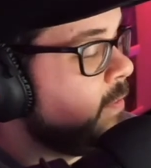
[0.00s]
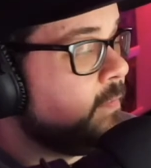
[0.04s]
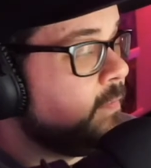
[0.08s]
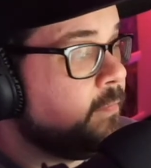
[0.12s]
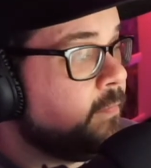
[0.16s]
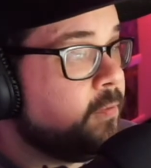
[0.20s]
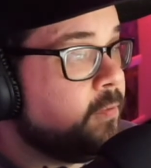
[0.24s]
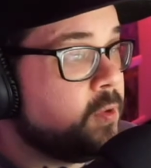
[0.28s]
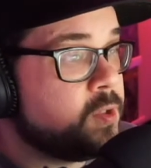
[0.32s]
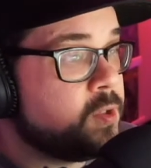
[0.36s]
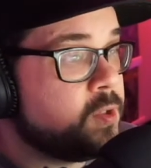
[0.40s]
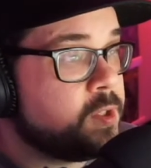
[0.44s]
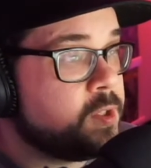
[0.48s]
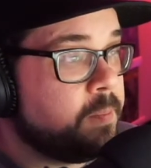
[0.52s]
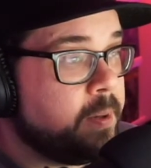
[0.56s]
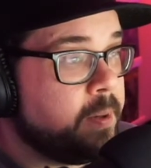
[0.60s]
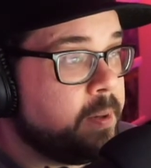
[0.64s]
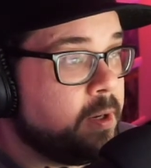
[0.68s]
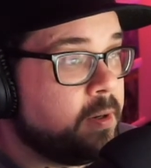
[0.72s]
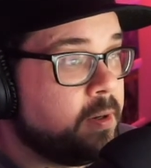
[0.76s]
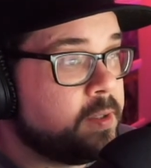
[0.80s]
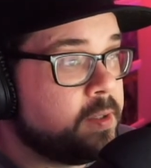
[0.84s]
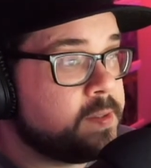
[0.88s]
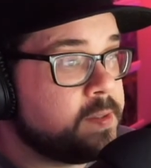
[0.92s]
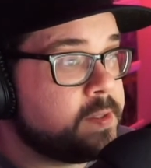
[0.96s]
first
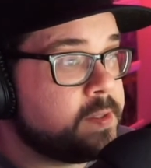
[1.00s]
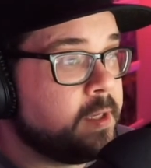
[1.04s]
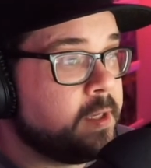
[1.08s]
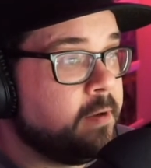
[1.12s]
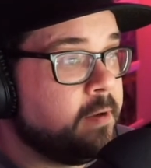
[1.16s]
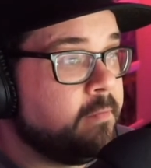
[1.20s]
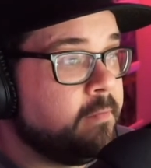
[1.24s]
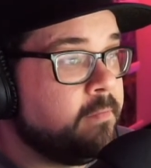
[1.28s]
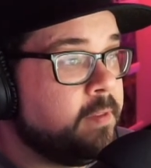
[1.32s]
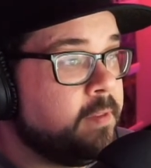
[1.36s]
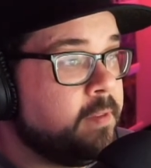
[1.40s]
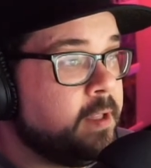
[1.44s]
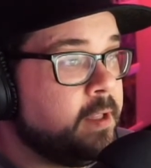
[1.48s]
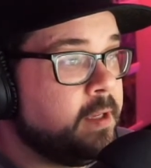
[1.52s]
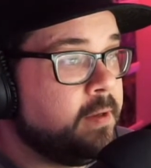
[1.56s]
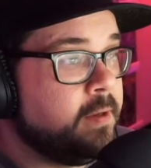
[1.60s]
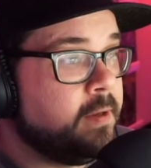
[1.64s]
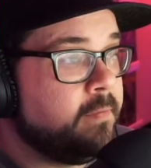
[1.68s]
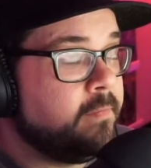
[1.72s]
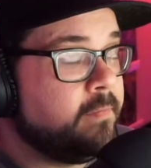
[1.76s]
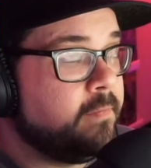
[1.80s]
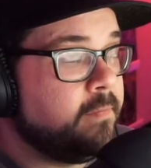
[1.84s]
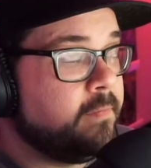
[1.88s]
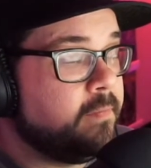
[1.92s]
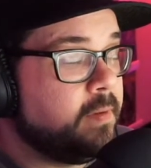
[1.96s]
appearance of the
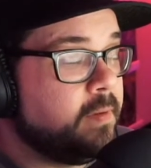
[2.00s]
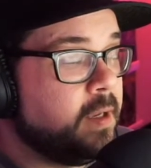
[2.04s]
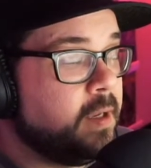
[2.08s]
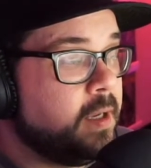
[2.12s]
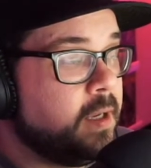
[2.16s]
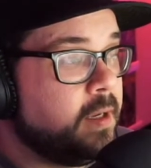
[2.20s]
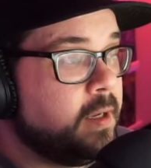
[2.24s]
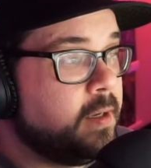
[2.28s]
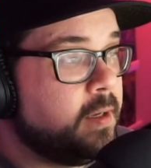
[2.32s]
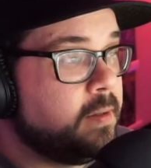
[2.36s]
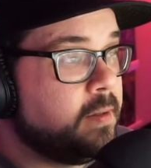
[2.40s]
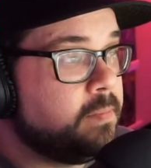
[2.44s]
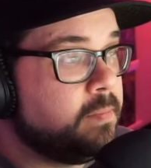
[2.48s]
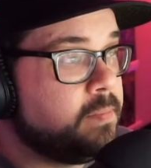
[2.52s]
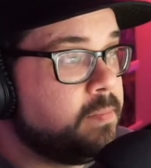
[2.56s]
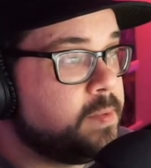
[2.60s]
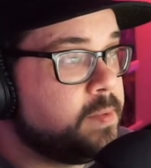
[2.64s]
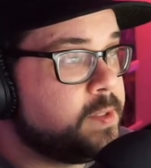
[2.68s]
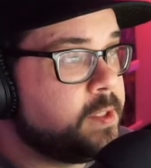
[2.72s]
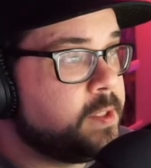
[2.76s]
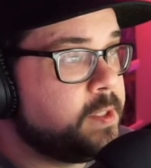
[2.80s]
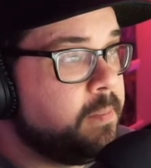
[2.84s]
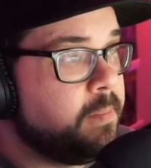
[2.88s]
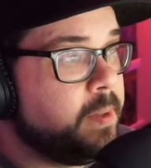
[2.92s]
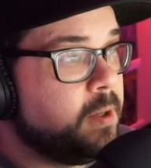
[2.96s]

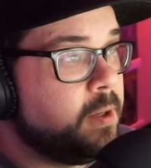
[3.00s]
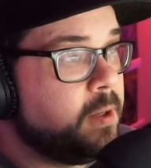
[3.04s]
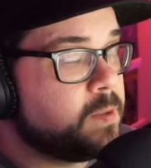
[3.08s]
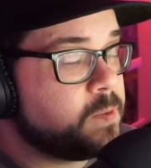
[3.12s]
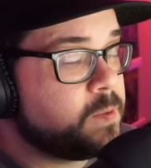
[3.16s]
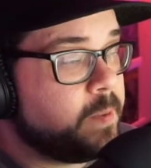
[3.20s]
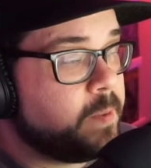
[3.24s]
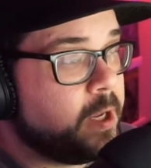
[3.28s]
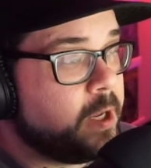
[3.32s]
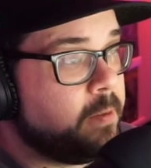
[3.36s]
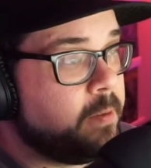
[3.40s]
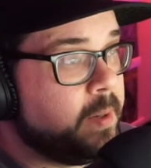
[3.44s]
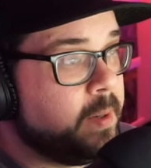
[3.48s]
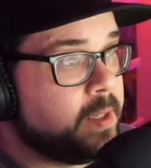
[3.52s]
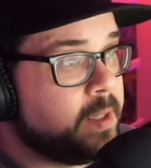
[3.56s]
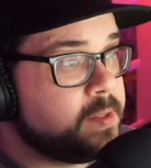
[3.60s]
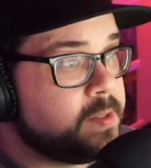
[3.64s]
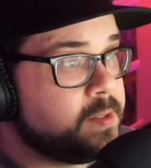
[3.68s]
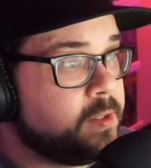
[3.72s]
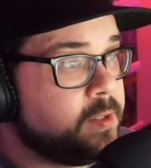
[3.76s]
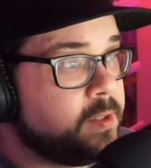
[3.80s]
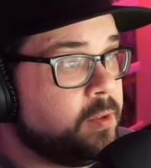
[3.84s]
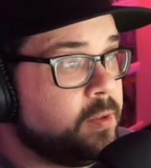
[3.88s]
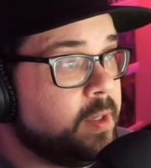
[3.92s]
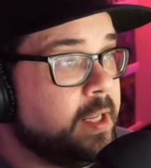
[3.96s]
symbiote Spider-Man
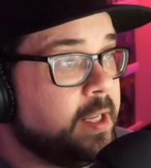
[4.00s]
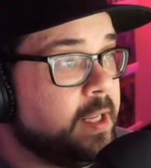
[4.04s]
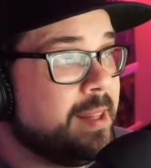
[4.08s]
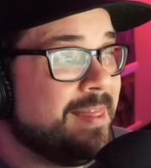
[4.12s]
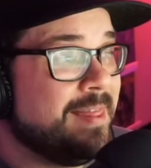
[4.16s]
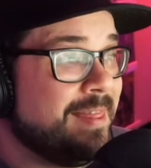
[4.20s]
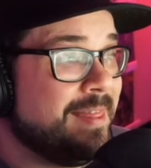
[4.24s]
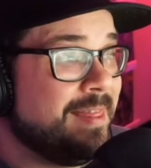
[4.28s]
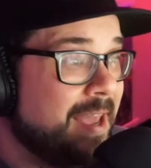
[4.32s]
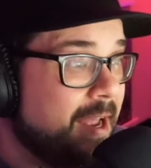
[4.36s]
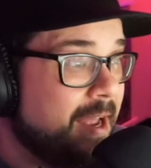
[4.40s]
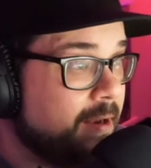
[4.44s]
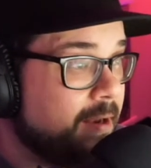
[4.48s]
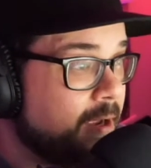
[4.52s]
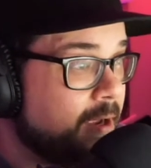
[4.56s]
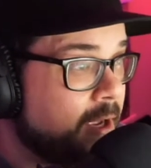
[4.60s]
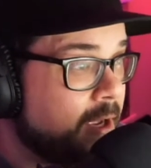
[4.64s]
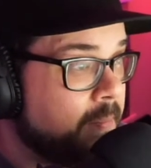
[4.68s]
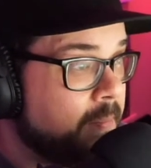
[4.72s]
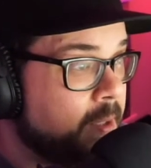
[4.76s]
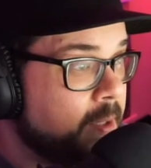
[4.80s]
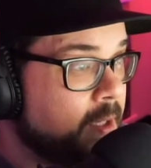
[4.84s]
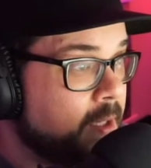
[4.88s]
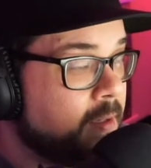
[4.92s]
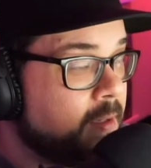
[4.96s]
suit in that
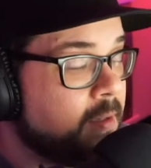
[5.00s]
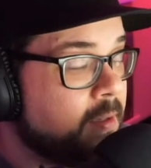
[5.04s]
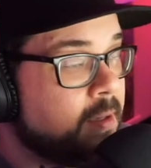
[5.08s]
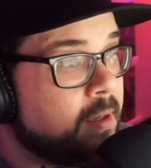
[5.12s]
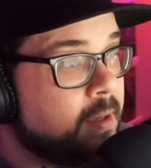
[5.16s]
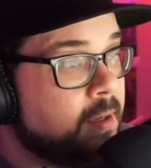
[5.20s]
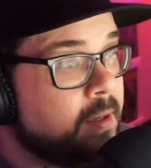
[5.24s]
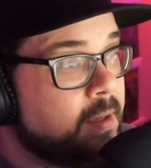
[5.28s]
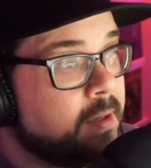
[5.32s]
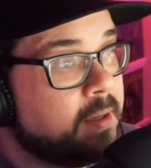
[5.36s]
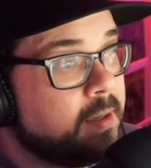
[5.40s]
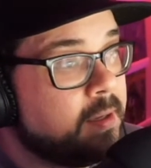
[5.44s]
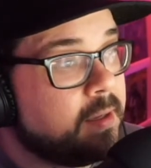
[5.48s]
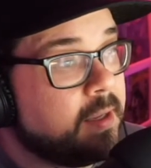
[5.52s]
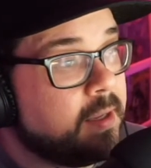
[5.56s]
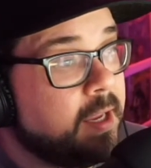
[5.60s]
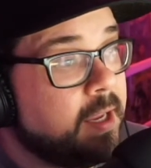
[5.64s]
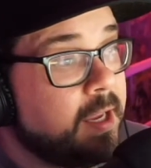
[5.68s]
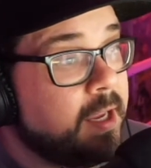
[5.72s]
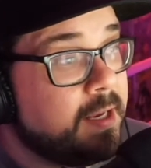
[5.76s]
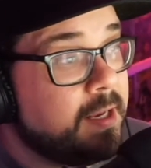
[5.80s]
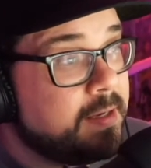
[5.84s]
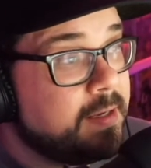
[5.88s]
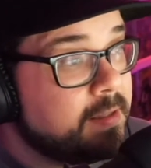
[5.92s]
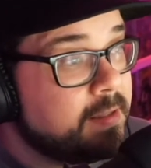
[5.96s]
comic
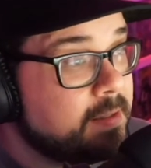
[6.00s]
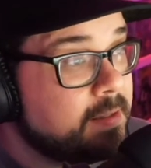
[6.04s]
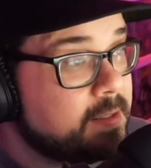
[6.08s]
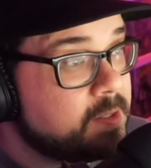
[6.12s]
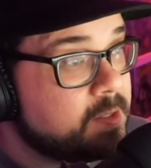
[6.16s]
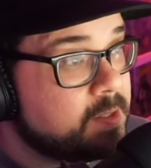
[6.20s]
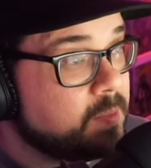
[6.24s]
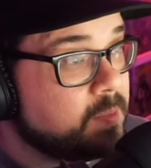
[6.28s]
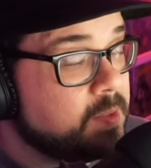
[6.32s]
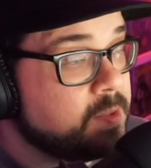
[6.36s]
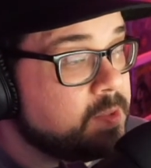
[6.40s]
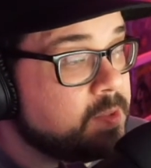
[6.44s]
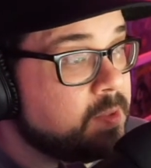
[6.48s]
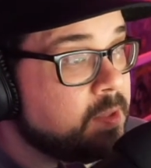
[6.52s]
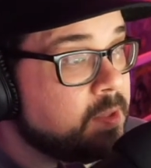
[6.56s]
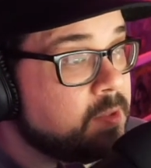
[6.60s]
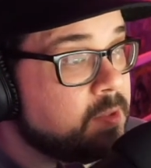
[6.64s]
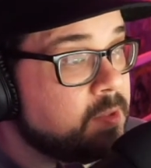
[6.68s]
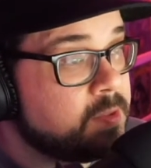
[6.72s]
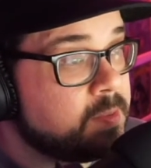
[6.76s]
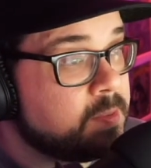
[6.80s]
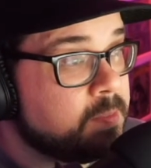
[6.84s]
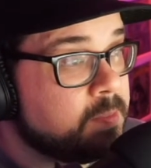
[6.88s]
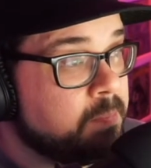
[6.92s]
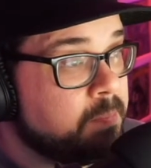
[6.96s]
and in this one. So
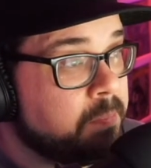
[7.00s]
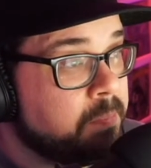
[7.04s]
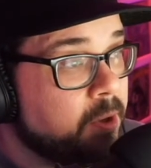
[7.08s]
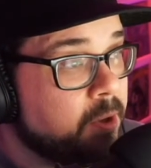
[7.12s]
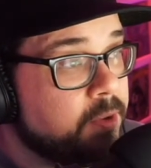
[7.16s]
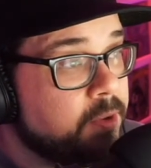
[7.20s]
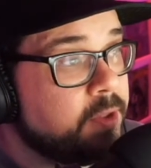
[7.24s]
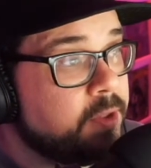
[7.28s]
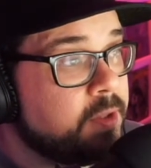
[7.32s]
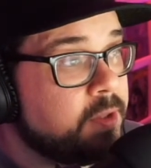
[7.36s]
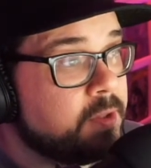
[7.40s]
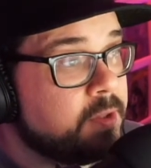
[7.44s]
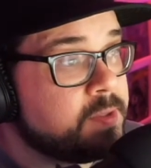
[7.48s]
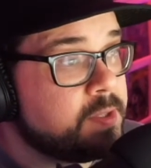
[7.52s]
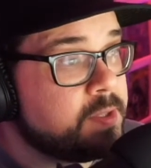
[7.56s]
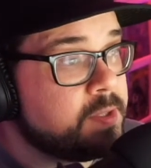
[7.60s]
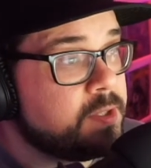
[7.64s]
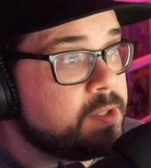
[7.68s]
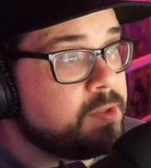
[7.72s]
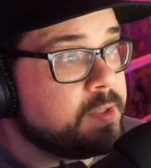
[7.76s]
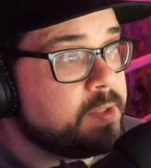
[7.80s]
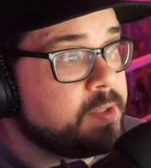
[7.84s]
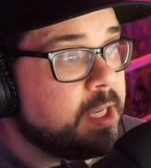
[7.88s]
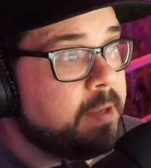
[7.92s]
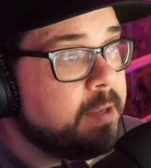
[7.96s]
both of those
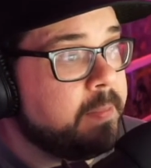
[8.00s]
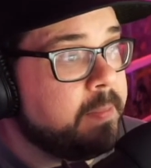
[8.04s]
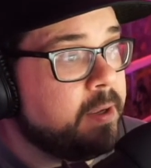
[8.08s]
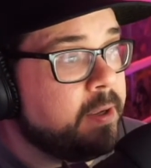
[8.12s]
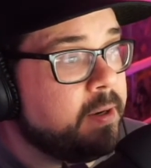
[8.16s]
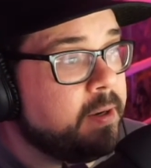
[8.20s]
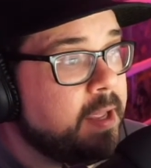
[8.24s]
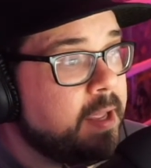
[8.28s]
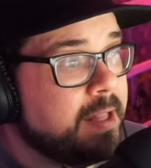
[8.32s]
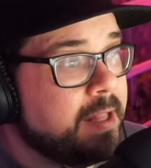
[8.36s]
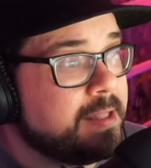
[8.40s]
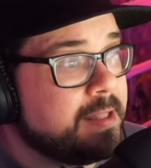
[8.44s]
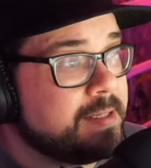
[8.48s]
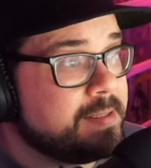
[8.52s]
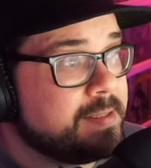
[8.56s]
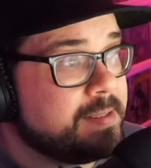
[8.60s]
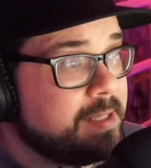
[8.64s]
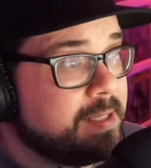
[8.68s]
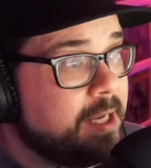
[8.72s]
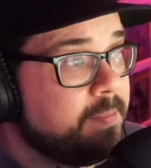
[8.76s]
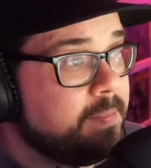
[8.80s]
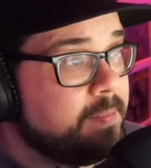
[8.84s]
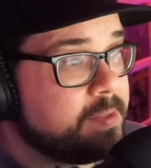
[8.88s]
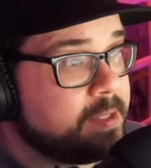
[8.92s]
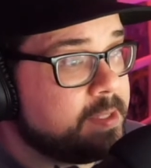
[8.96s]
issues came out at the
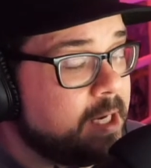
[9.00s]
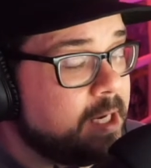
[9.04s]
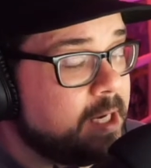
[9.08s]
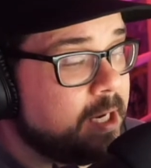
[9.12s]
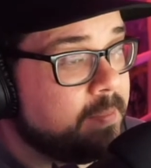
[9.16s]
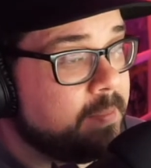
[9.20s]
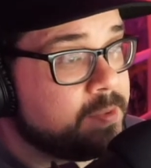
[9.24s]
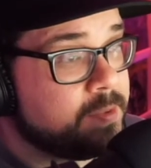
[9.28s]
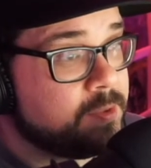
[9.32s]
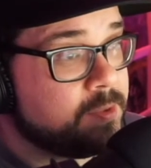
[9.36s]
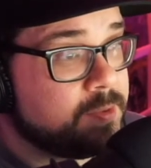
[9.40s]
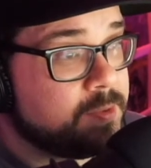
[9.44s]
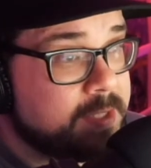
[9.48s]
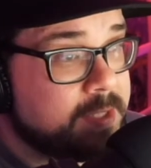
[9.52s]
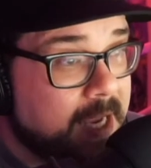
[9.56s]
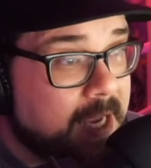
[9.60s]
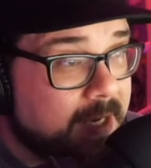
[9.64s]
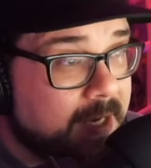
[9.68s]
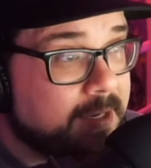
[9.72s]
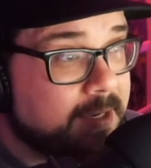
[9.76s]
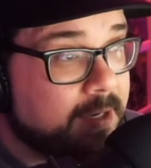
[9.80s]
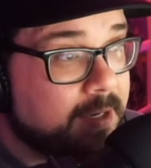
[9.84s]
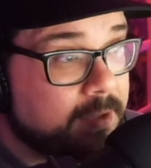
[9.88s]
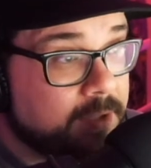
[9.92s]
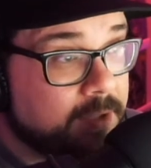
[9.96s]
same time. So
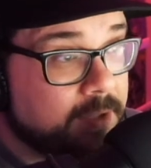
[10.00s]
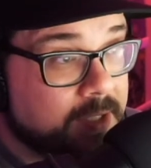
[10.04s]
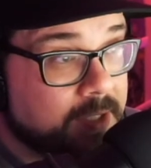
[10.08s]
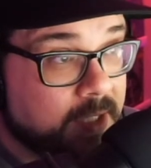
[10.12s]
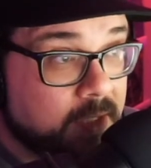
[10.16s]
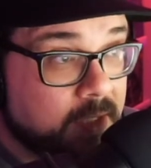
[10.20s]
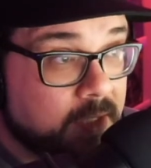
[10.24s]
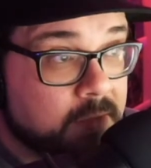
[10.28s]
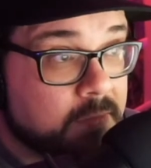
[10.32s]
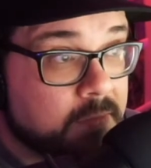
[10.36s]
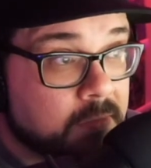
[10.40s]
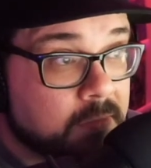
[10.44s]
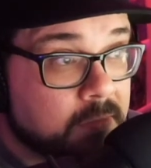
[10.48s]
technically,